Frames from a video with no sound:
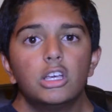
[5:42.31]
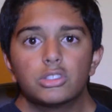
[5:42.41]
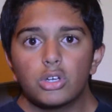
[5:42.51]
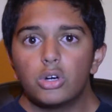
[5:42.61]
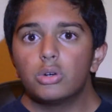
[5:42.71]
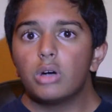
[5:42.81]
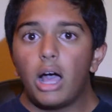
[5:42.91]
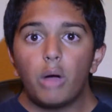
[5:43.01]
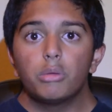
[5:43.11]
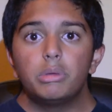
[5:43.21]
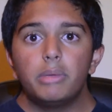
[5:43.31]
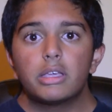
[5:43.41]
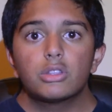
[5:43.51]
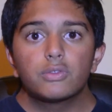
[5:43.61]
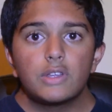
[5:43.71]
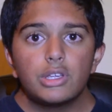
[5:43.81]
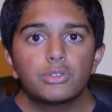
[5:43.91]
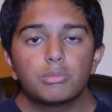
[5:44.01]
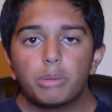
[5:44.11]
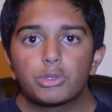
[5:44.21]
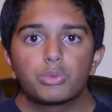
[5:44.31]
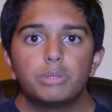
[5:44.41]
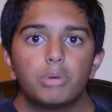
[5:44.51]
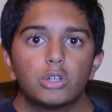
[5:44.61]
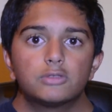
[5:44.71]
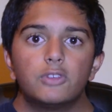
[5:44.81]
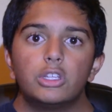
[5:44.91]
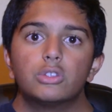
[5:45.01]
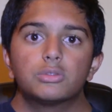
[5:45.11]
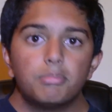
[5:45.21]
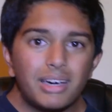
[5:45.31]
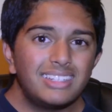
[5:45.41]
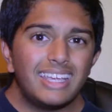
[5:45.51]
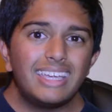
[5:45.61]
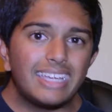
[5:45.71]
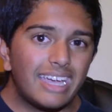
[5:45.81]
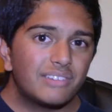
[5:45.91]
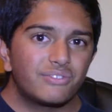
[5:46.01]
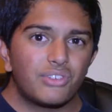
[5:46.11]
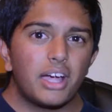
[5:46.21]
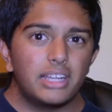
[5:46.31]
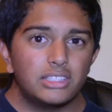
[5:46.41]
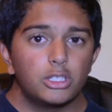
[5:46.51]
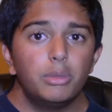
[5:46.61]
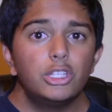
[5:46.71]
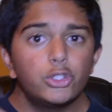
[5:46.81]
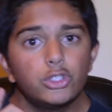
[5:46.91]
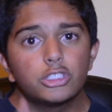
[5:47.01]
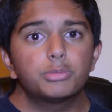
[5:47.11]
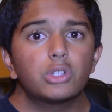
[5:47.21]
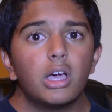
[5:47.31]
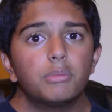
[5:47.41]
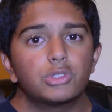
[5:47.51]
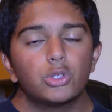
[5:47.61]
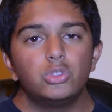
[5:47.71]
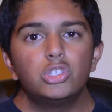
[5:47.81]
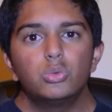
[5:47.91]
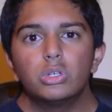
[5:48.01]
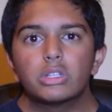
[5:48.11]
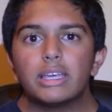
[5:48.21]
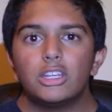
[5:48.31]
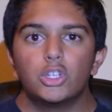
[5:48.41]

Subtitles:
So, I will be making those videos. Remember, we post videos Monday and Friday. So make sure you subscribe so you will get